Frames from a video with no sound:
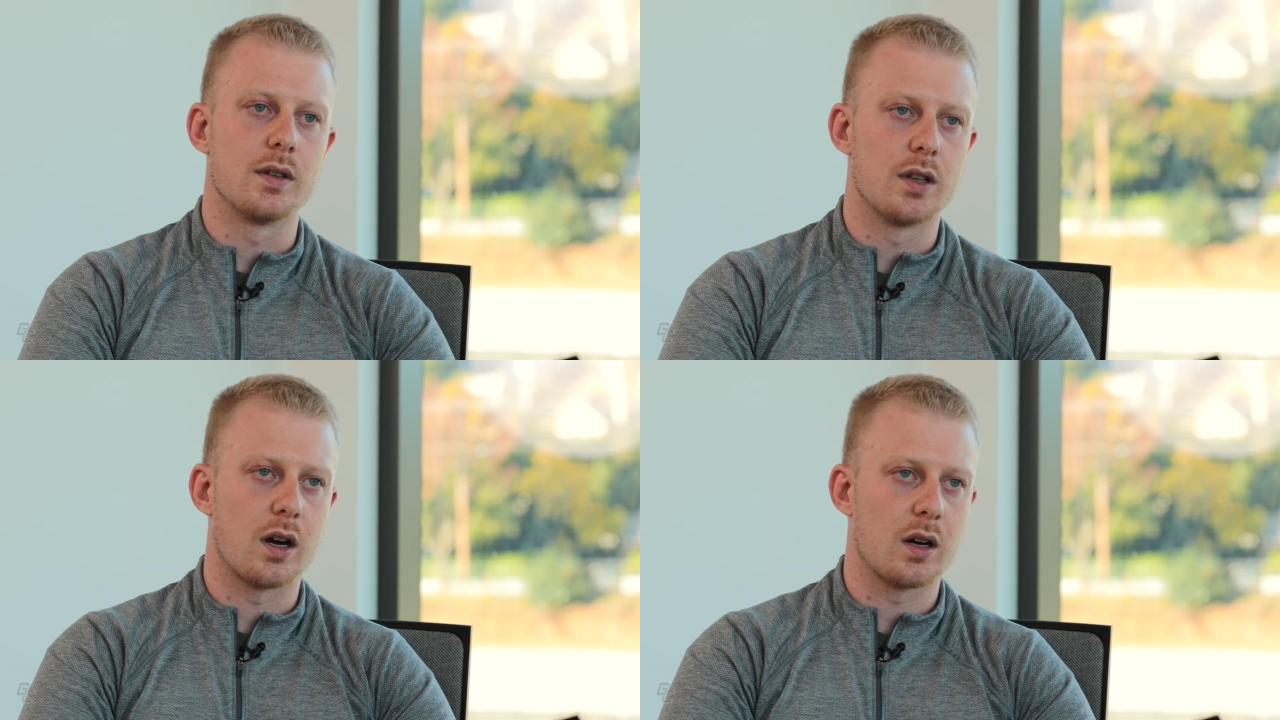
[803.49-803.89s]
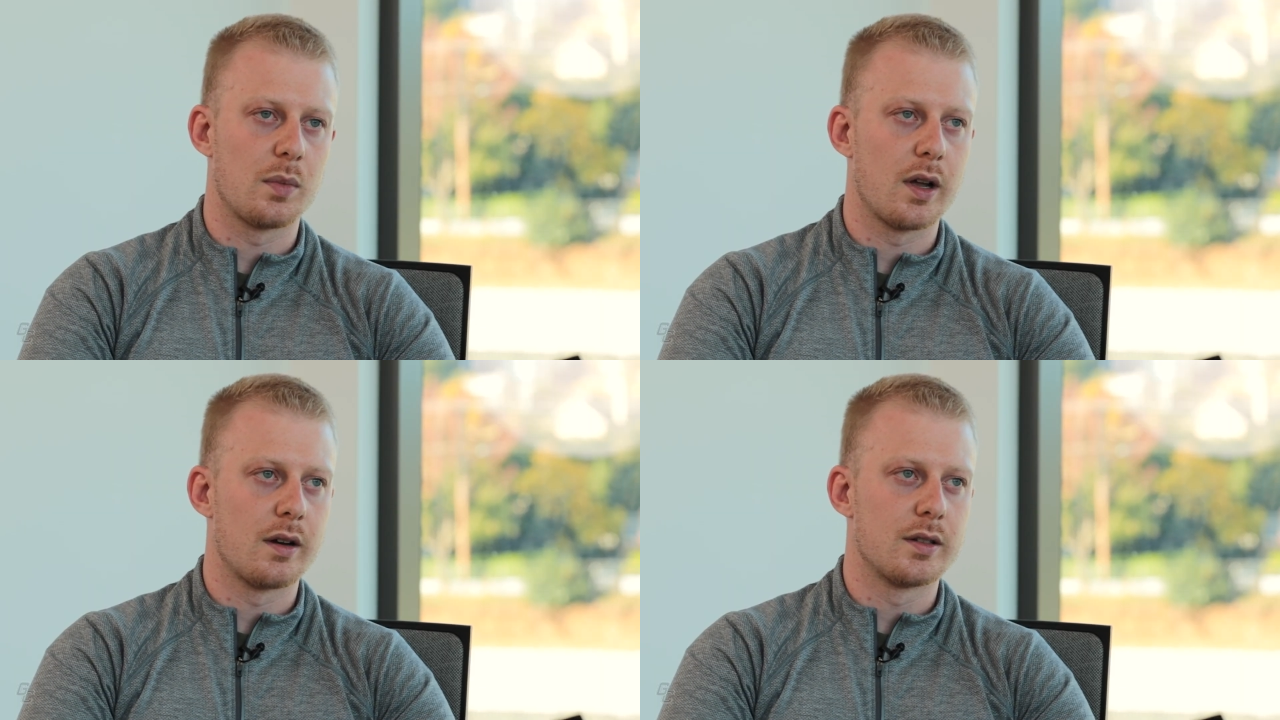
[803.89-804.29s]
the soccer
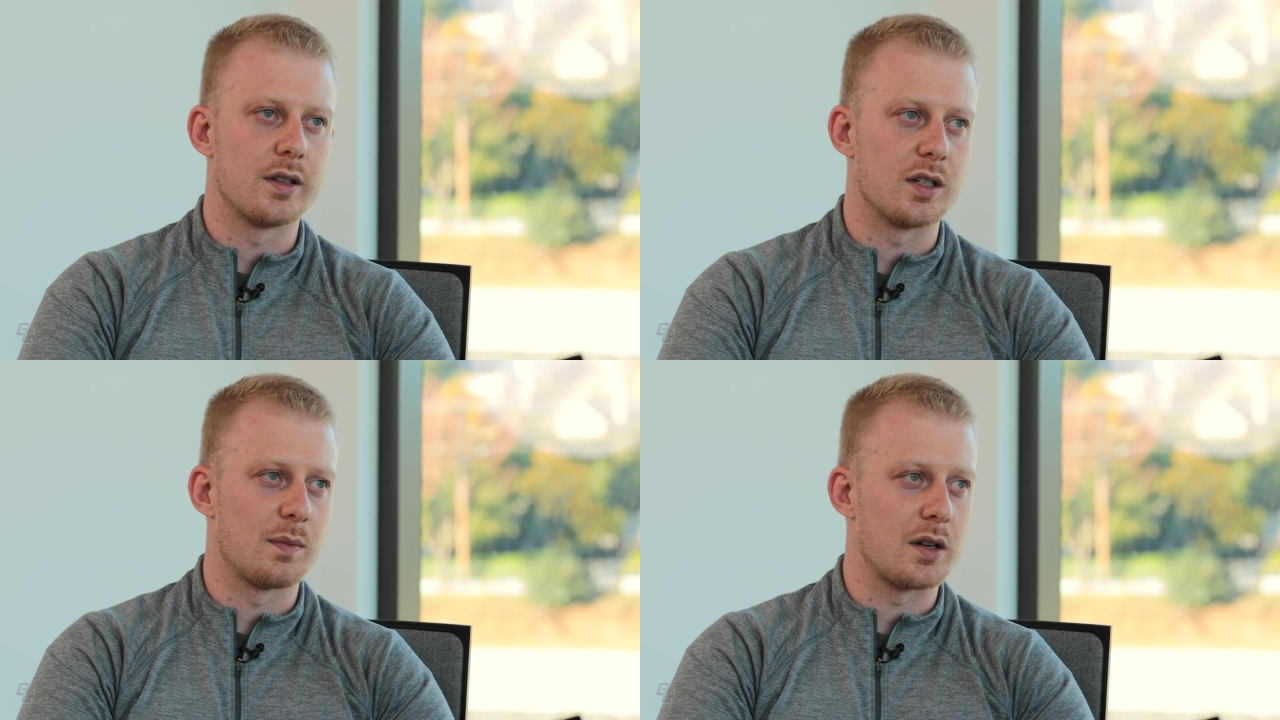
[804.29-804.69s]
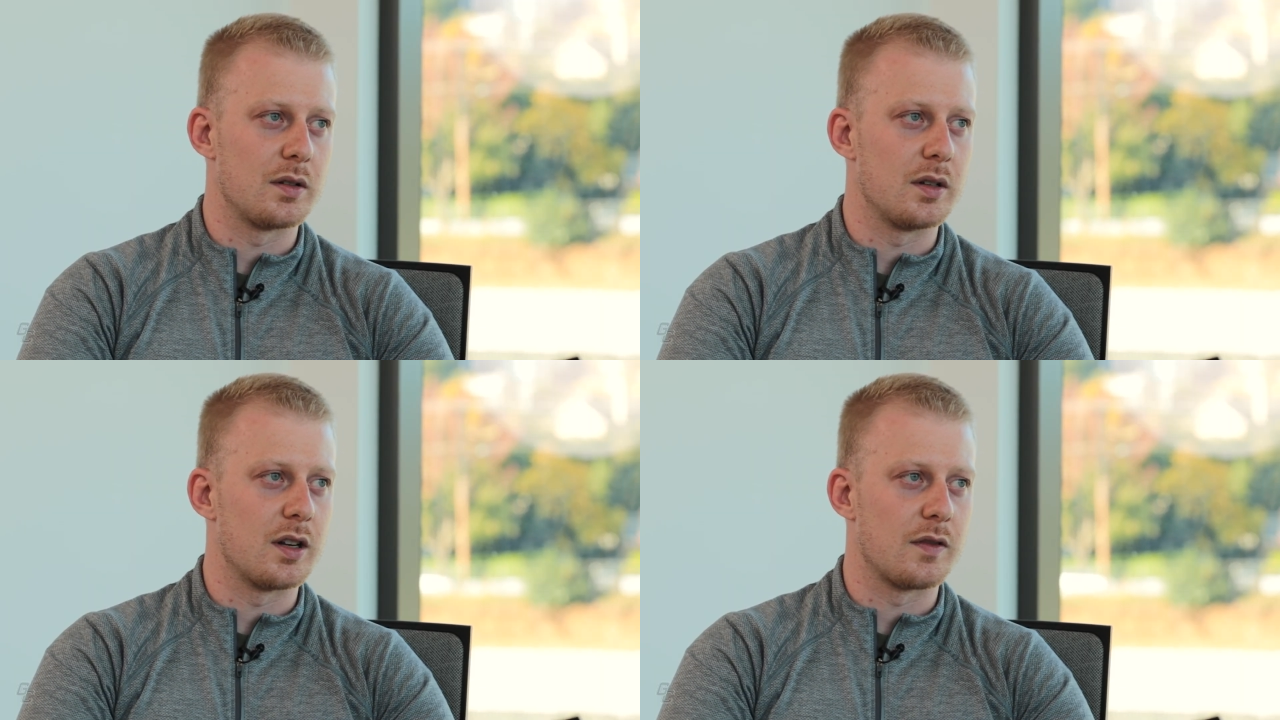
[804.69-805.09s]
players that
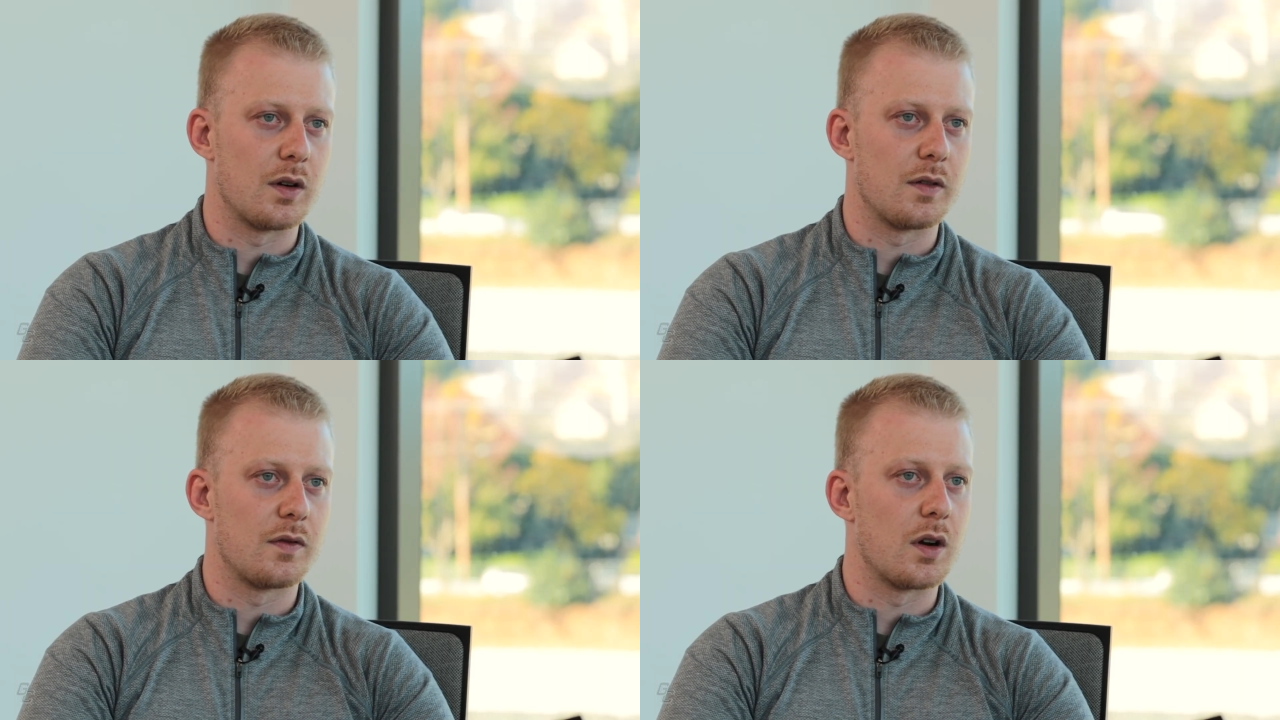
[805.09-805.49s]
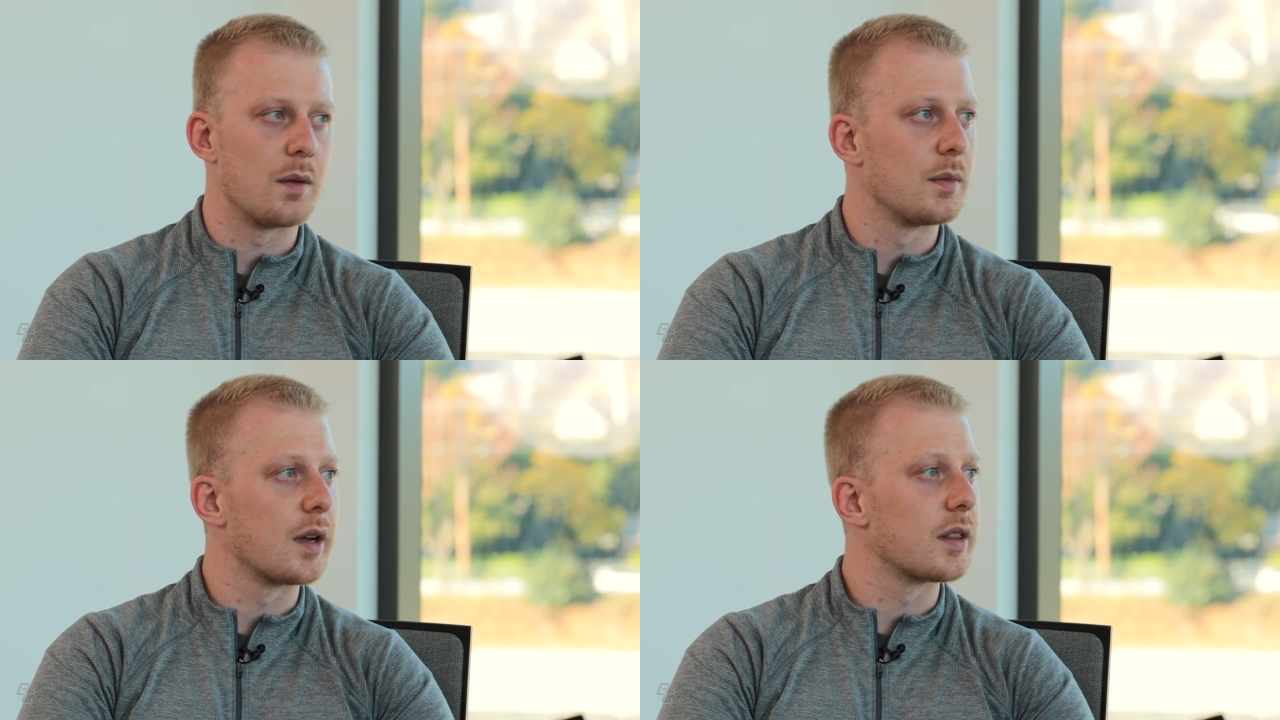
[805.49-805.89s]
especially differed
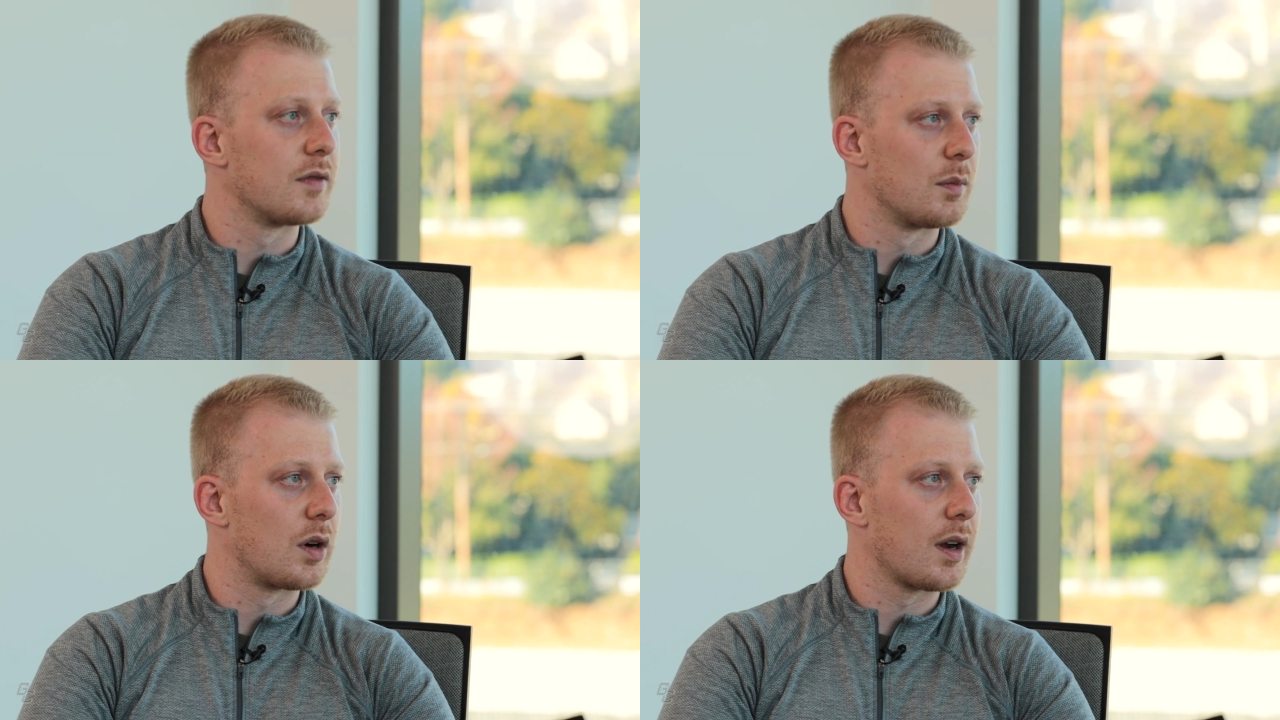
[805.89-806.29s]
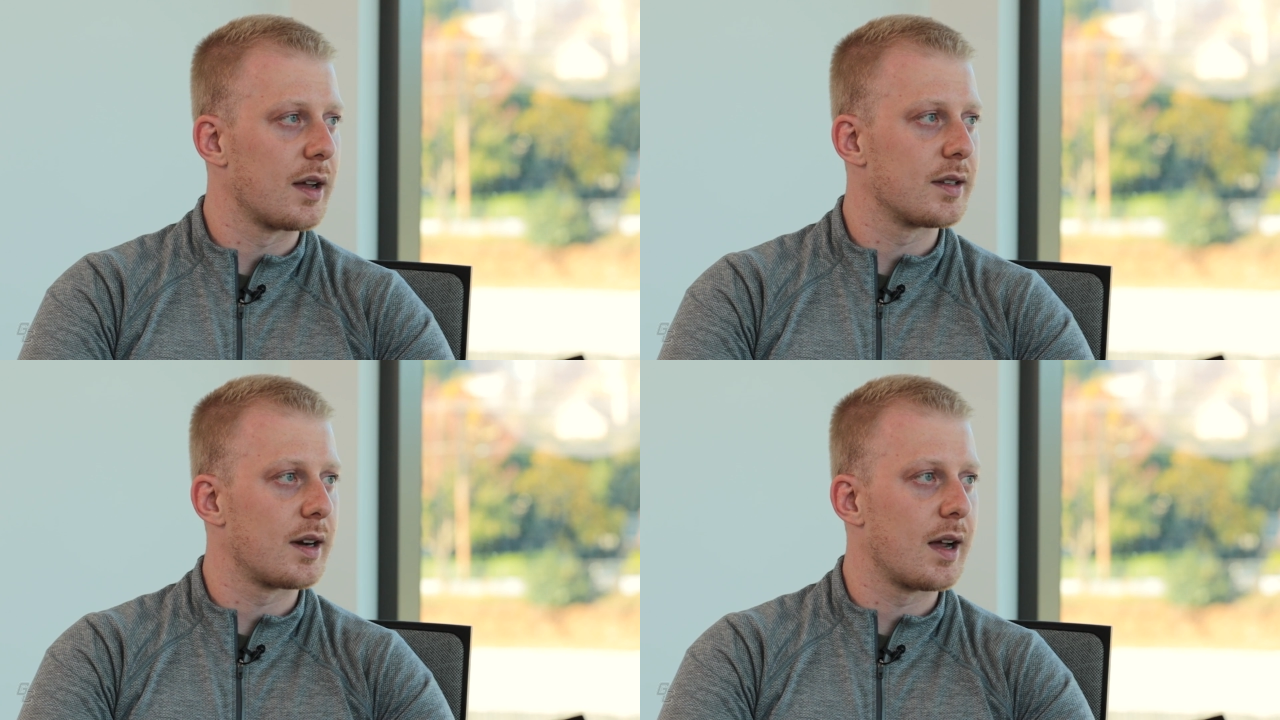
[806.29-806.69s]
from the football
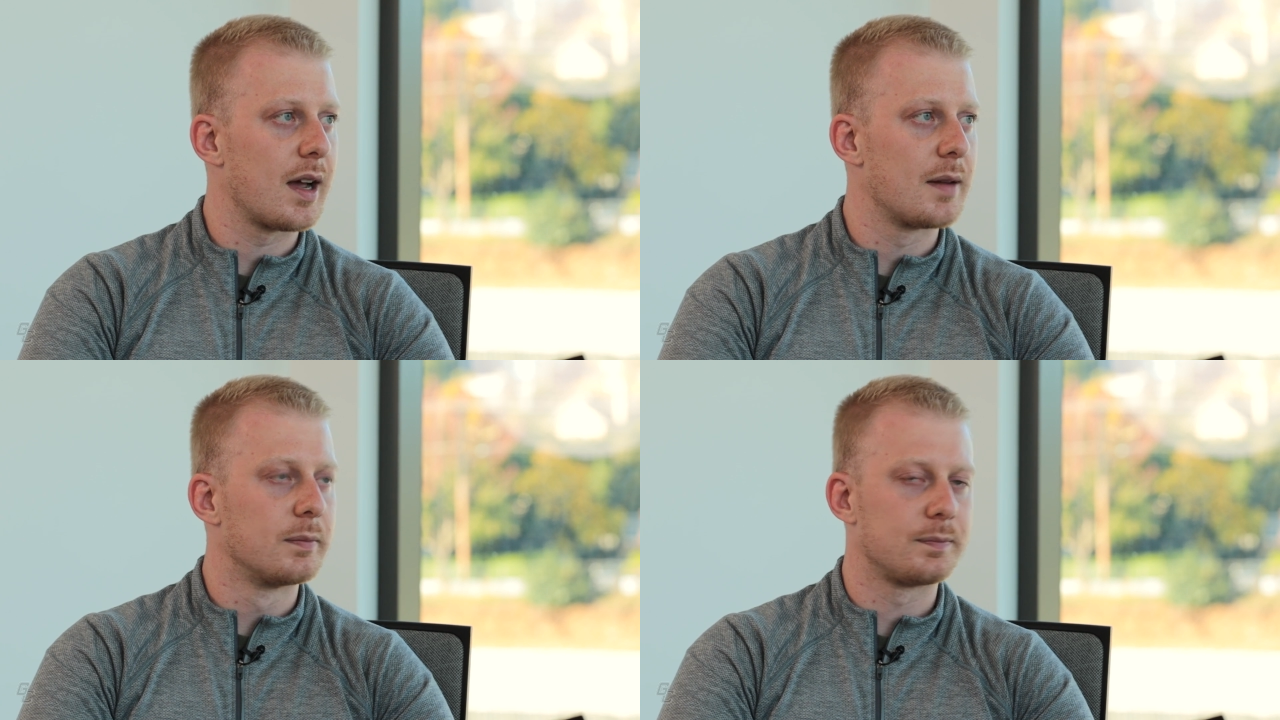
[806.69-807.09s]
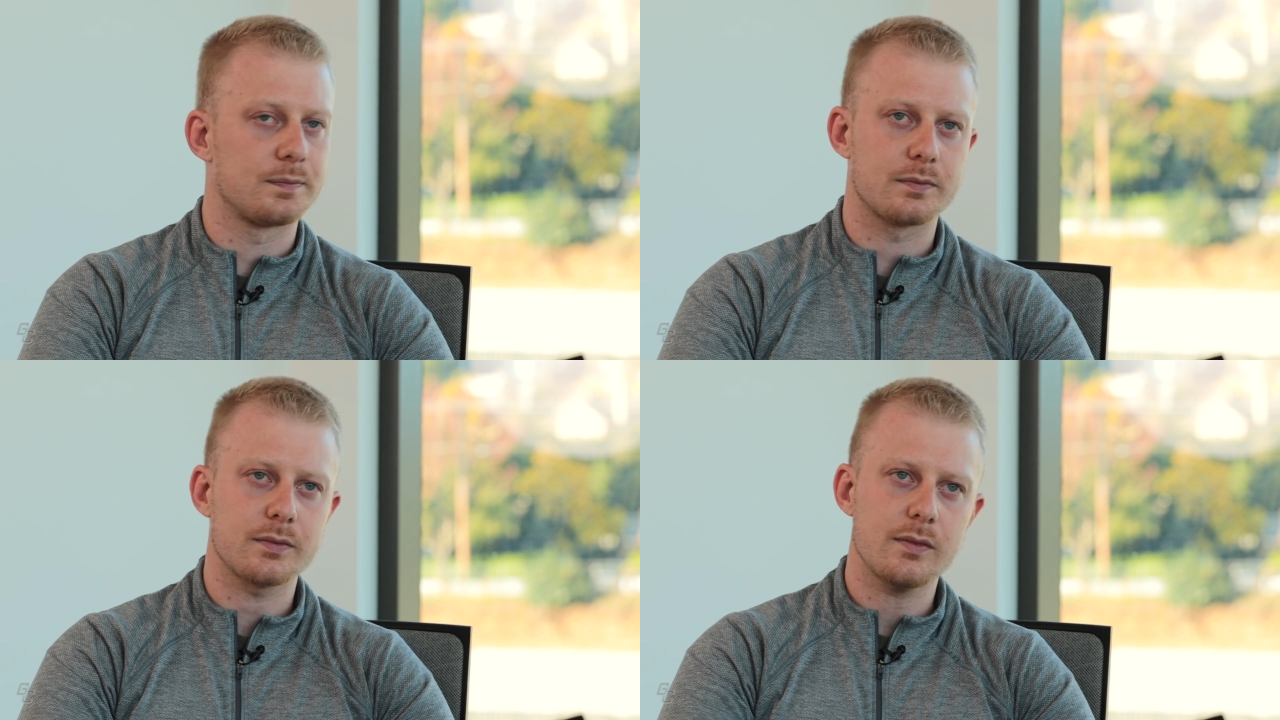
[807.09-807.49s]
guys that I had